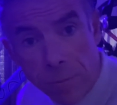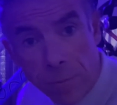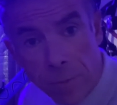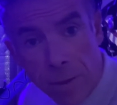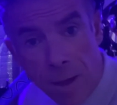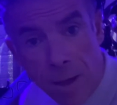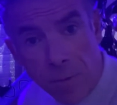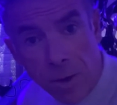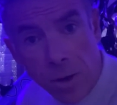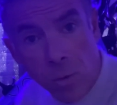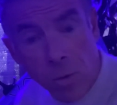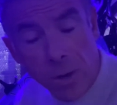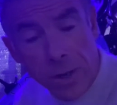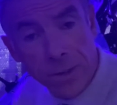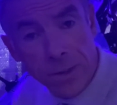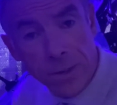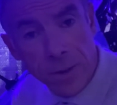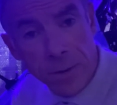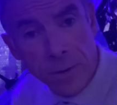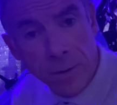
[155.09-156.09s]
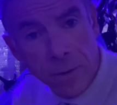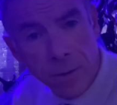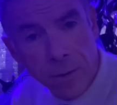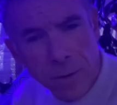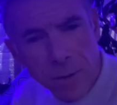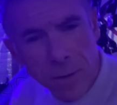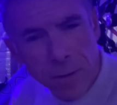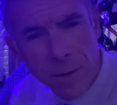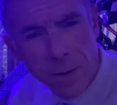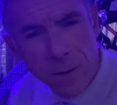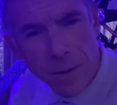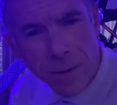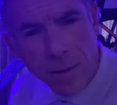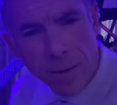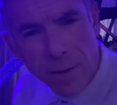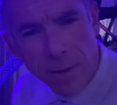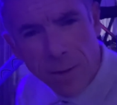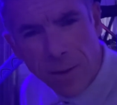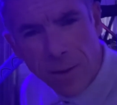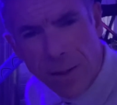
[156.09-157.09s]
have a little listen.
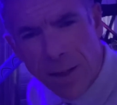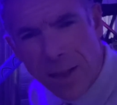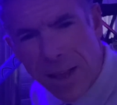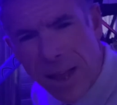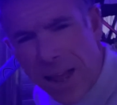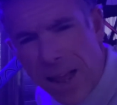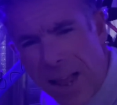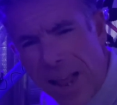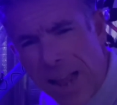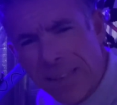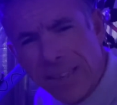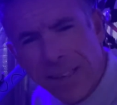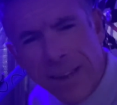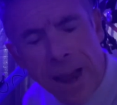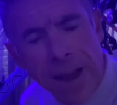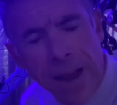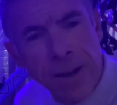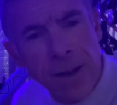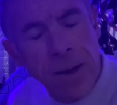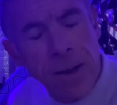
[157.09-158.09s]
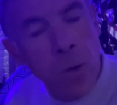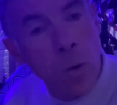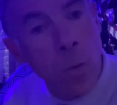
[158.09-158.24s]
It's getting a little